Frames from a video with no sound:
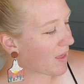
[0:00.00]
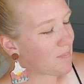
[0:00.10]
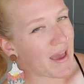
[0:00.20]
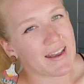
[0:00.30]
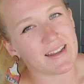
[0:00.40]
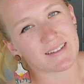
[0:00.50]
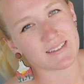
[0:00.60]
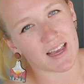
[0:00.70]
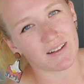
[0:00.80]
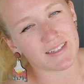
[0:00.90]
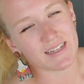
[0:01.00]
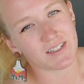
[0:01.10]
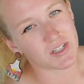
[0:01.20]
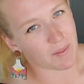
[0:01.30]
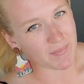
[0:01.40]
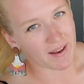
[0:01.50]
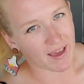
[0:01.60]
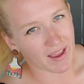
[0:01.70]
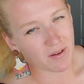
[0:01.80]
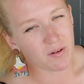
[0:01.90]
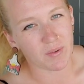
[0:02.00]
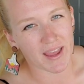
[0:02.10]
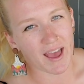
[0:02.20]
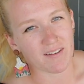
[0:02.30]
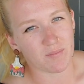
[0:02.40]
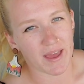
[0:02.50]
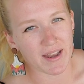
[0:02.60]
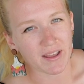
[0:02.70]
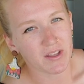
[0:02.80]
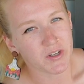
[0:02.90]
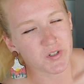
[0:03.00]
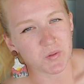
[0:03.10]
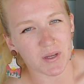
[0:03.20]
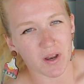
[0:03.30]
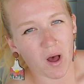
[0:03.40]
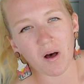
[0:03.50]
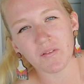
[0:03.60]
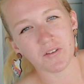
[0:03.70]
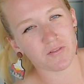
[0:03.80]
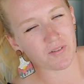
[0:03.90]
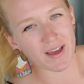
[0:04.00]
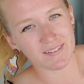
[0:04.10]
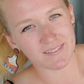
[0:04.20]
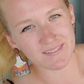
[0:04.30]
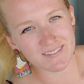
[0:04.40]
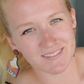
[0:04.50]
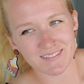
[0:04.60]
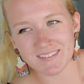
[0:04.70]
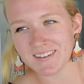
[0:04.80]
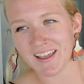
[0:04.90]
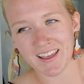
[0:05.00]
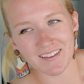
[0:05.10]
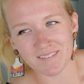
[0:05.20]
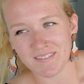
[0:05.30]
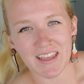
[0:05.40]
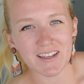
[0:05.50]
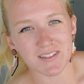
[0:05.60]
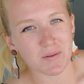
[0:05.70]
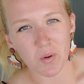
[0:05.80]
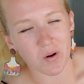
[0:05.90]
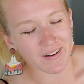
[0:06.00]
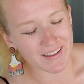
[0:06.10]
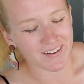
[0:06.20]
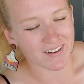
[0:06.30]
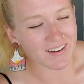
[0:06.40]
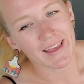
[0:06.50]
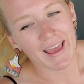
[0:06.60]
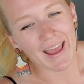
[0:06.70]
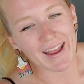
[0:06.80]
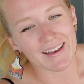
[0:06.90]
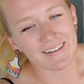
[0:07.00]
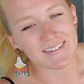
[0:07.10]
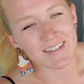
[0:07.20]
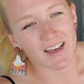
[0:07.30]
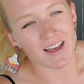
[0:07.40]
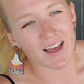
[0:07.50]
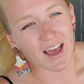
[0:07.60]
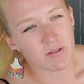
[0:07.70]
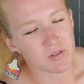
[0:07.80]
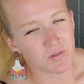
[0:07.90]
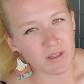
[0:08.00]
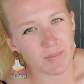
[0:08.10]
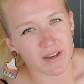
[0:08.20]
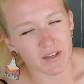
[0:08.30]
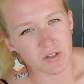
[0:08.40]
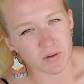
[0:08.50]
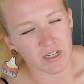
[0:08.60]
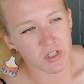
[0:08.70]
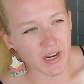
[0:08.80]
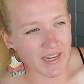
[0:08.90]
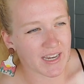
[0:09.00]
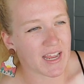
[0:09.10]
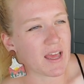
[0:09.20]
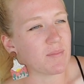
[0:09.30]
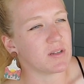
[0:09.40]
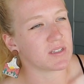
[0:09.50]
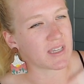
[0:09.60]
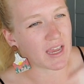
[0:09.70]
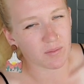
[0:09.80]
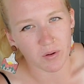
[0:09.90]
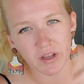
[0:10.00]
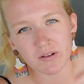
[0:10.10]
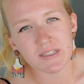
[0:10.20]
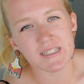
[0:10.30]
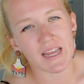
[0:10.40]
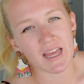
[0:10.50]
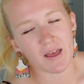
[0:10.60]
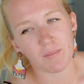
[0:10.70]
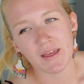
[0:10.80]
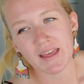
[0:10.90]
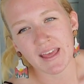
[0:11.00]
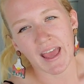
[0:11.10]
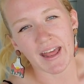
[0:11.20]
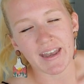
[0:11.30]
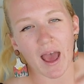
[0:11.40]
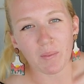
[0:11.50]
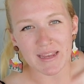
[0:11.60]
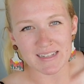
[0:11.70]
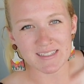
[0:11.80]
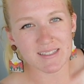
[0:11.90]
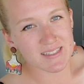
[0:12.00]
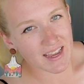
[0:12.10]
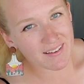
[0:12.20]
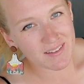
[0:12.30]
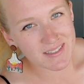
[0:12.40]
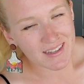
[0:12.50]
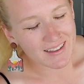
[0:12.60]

appendix gelding Gemini, we have been doing all the fun things and more here. And I've just really been enjoying training him and just getting more used to him. And now he's 6.